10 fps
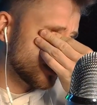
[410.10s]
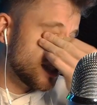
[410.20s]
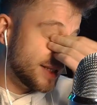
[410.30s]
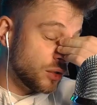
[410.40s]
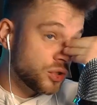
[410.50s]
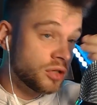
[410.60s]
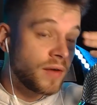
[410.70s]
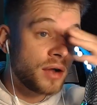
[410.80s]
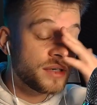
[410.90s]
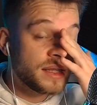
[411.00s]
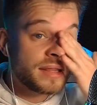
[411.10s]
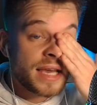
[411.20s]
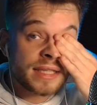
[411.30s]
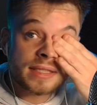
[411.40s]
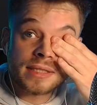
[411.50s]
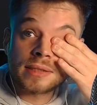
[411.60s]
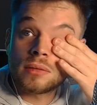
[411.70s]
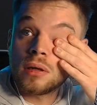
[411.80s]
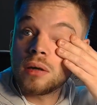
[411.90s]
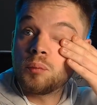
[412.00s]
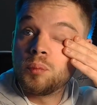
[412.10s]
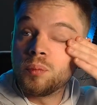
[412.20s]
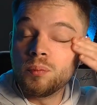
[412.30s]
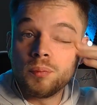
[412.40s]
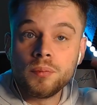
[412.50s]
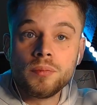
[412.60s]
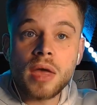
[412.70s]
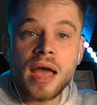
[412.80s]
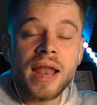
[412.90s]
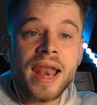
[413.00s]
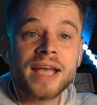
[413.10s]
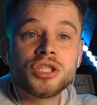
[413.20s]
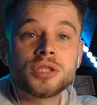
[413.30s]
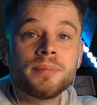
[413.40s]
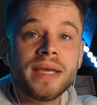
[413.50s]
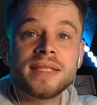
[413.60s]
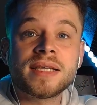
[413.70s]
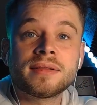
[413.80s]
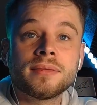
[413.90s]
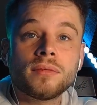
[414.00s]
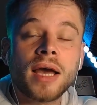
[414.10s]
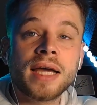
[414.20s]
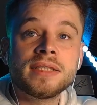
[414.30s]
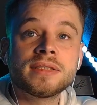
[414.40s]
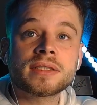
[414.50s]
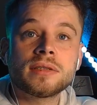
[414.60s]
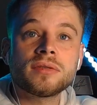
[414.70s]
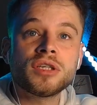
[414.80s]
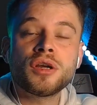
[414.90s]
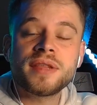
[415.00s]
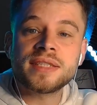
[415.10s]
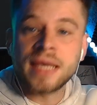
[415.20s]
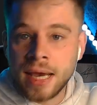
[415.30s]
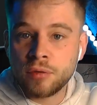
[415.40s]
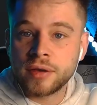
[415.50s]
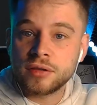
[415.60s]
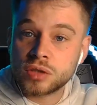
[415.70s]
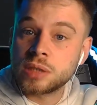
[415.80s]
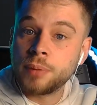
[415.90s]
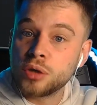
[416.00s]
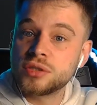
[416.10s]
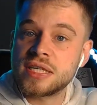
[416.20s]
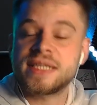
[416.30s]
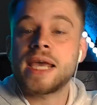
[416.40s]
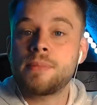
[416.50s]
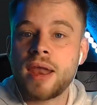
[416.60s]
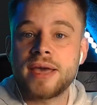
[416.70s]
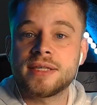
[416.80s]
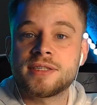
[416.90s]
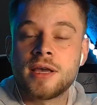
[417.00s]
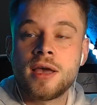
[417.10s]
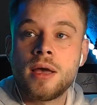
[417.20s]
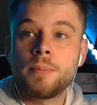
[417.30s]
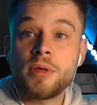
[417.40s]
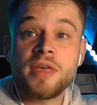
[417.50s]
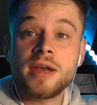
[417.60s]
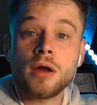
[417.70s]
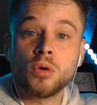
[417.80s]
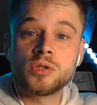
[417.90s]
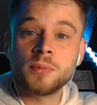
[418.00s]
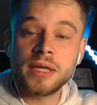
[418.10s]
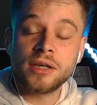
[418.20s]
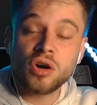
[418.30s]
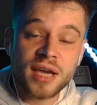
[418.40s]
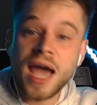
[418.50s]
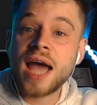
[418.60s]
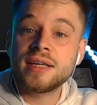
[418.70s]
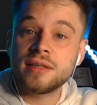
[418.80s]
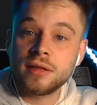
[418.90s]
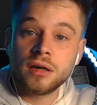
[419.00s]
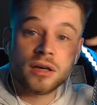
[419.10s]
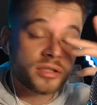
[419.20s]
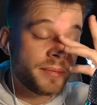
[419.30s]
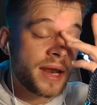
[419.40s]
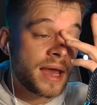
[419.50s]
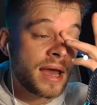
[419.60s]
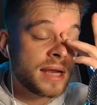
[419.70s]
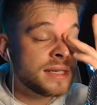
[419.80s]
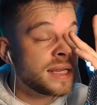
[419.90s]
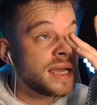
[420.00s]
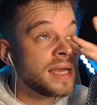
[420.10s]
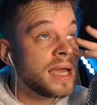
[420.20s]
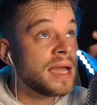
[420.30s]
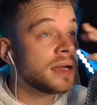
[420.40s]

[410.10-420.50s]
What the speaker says: still surrounding this alleged meeting and this hearing that was supposed to take place, but then ultimately got canned at the last minute. And it